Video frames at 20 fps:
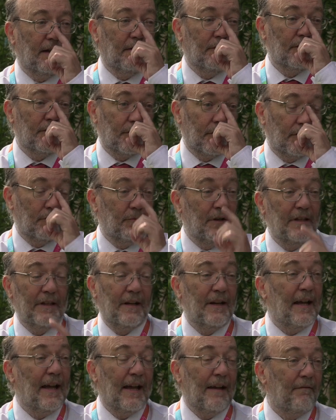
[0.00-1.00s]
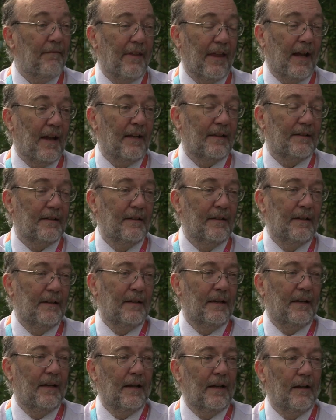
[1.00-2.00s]
in culture. We didn't have that
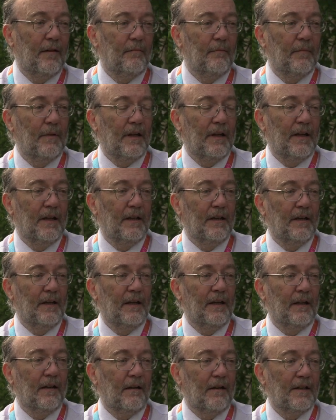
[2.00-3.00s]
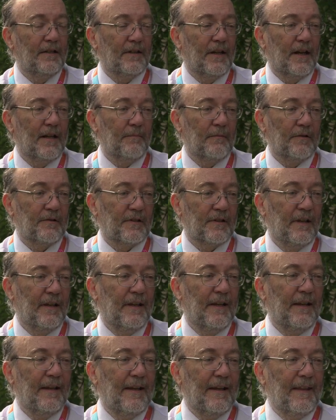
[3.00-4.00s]
um, in, in large
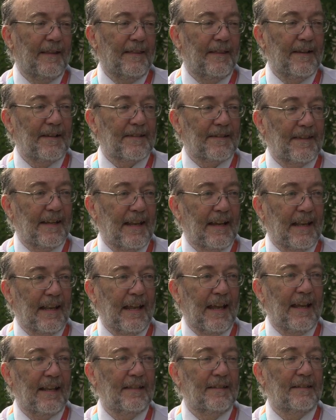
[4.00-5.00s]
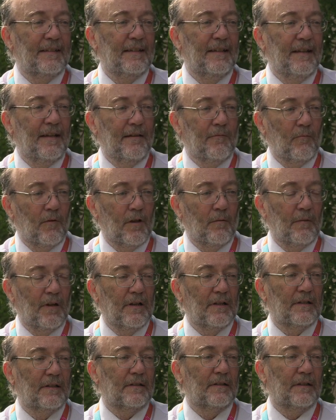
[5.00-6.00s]
animals. This then led Ian
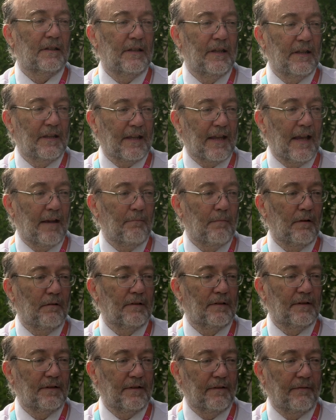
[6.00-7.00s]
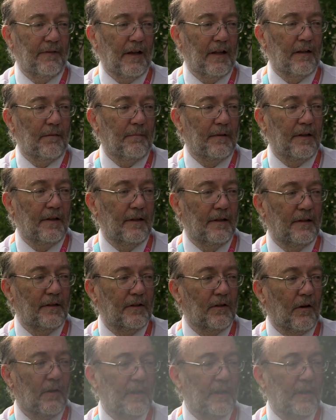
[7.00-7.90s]
Wilmot, Keith Campbell to develop the,